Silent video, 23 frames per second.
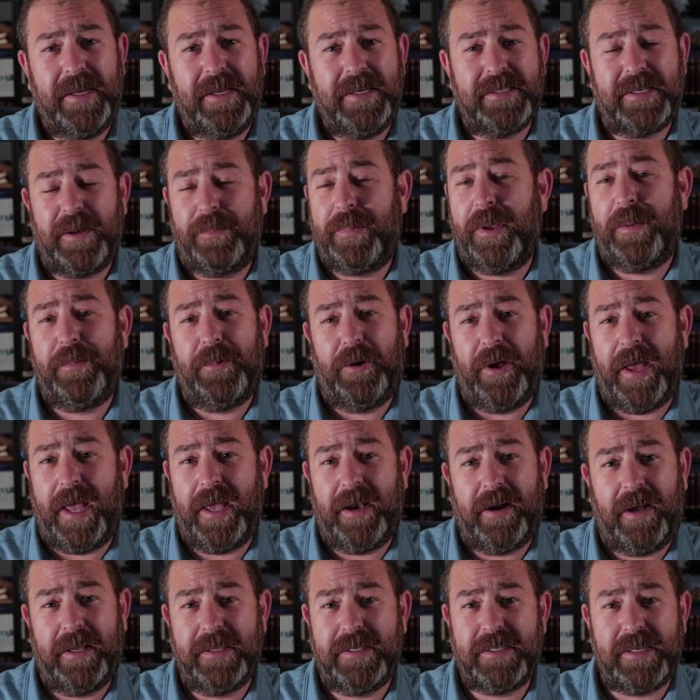Some people hate
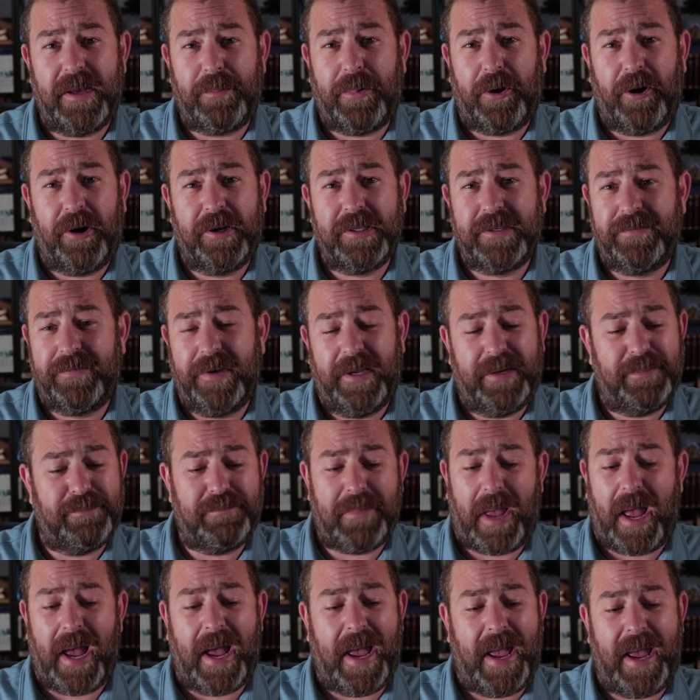on some parts of it.
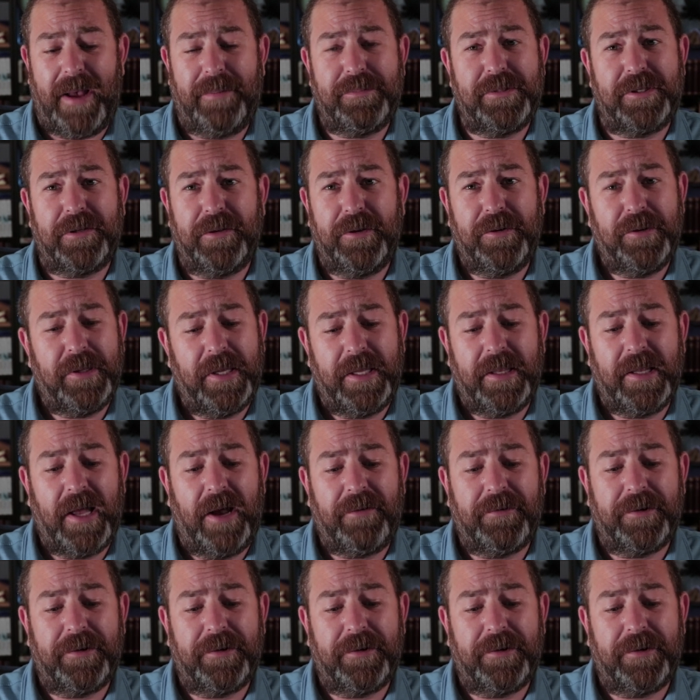I absolutely love